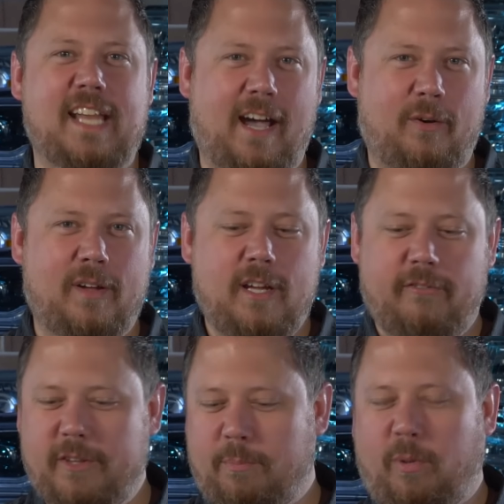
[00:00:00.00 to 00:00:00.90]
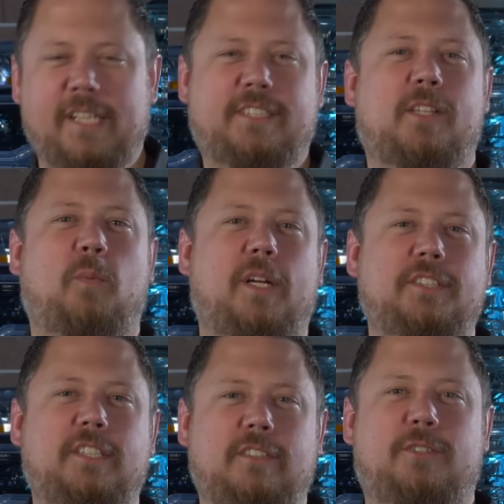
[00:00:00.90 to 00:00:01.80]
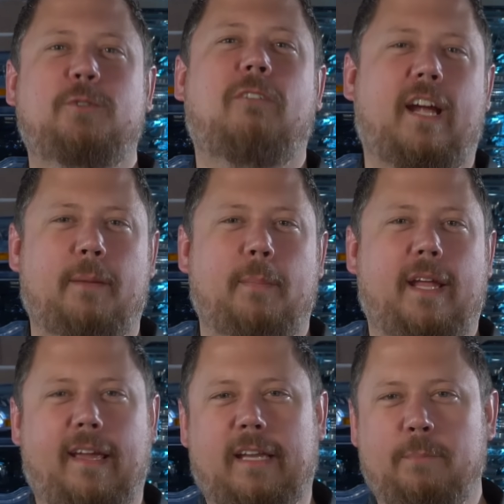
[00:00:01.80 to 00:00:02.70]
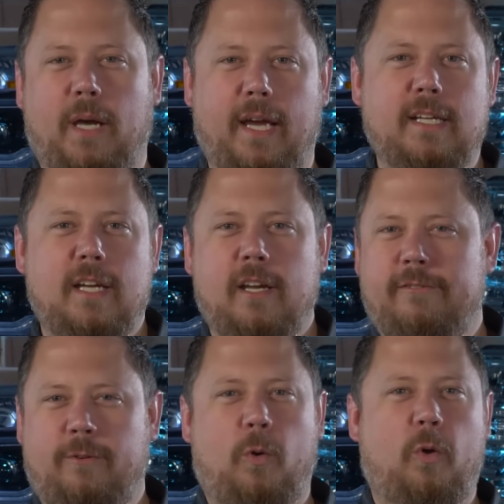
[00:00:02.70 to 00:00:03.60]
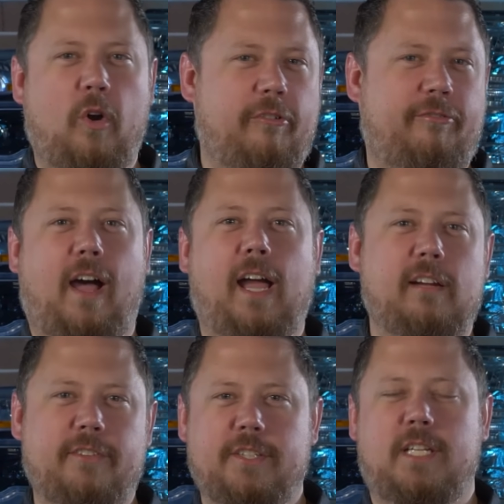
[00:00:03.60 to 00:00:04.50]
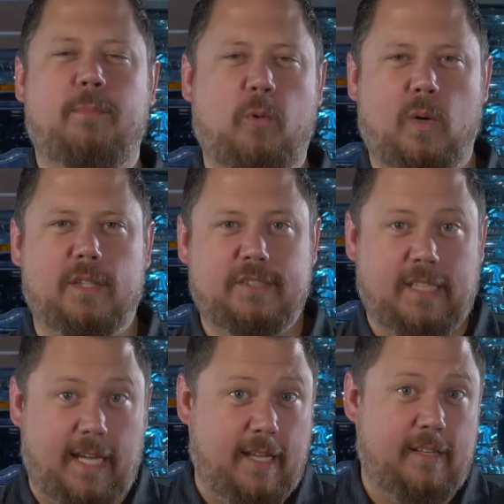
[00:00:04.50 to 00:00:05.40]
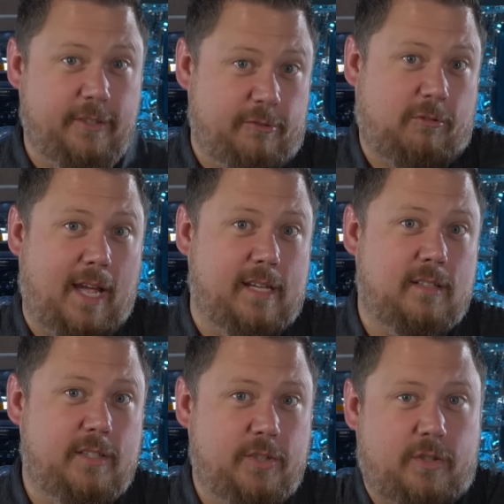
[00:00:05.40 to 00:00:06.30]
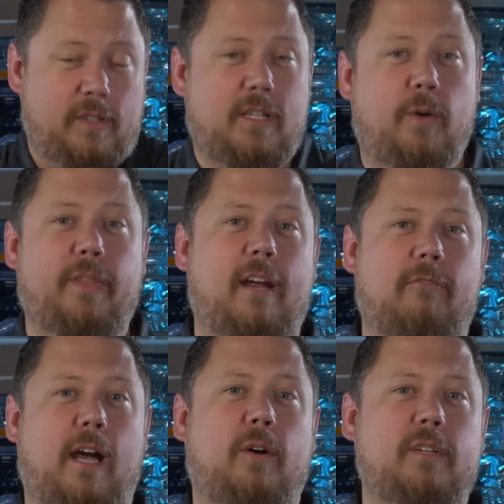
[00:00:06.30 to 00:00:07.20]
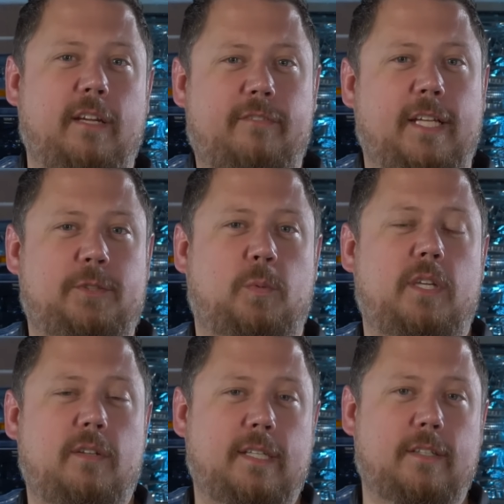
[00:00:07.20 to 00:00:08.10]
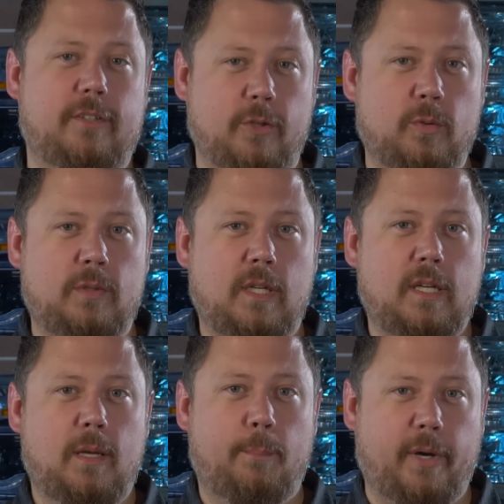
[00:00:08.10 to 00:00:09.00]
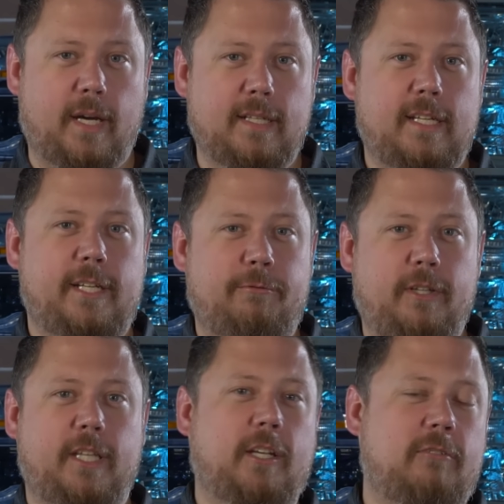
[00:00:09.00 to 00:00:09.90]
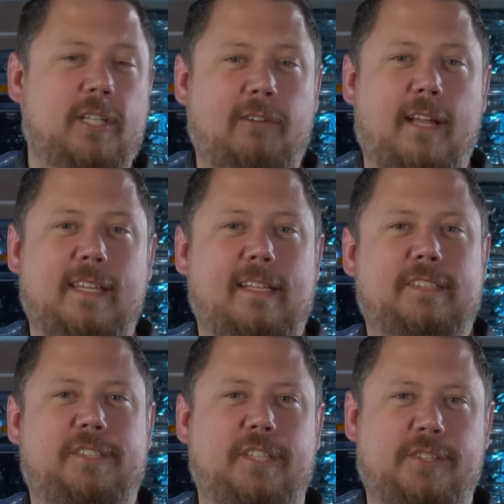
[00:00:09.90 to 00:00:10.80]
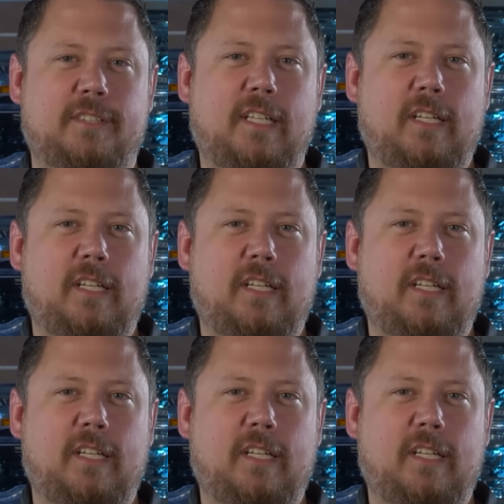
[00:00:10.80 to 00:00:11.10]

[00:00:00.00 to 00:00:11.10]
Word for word: now. For the price of the ones you do recommend, I can buy four or five of the cheaper ones. And you're right, you could go that route if that's what you need to do, but you're really going to regret that decision